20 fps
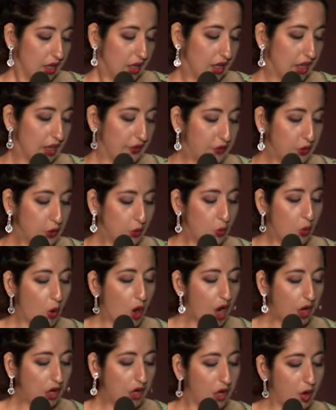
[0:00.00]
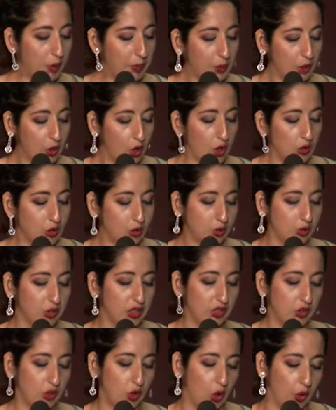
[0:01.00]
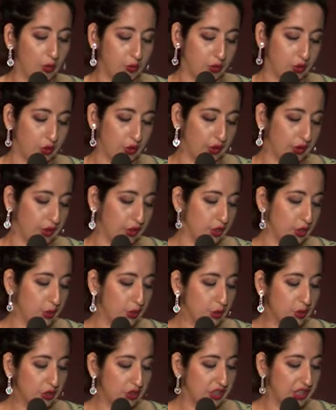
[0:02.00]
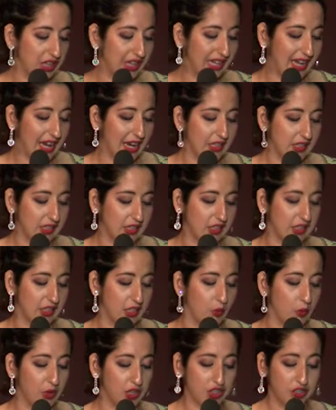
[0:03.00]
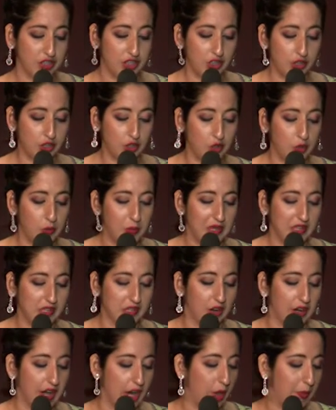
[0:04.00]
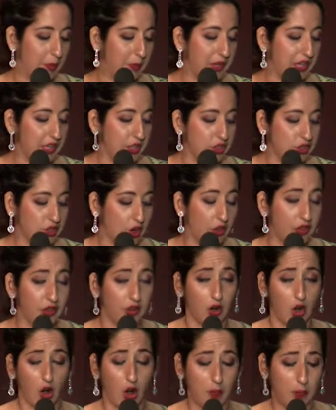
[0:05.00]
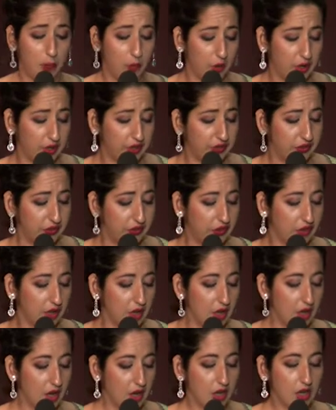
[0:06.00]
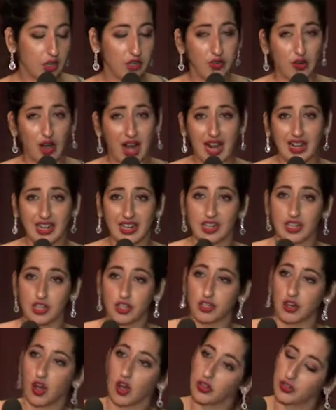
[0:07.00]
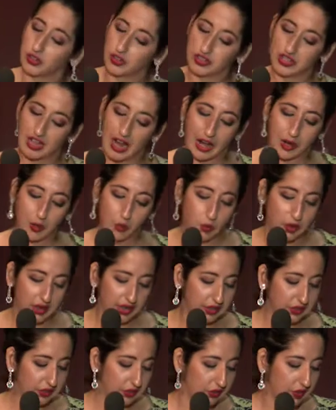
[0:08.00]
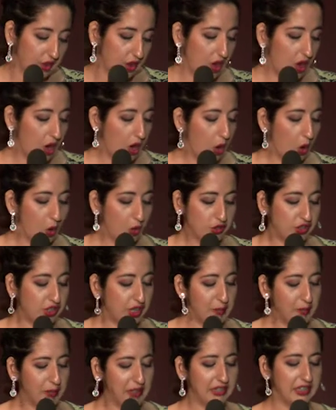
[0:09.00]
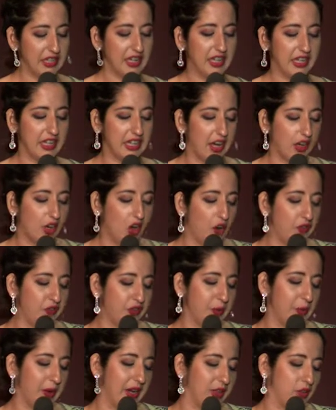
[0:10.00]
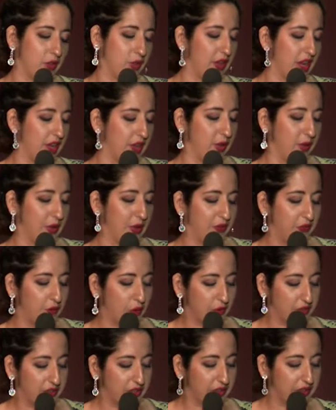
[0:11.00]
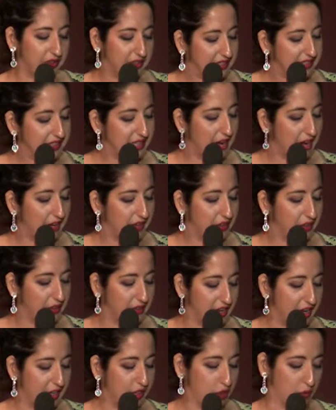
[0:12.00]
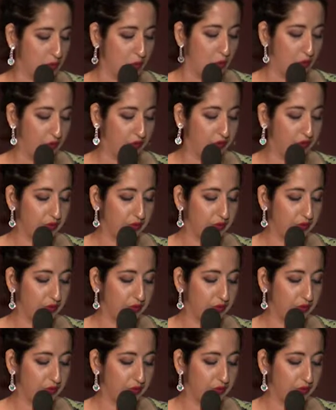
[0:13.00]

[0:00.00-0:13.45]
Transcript: If you'd walk up close to the sculpture, you would see cases in which these humans are helping each other upwards, dragging each other sideways, or simply taking a coffee break together before they decide their next move.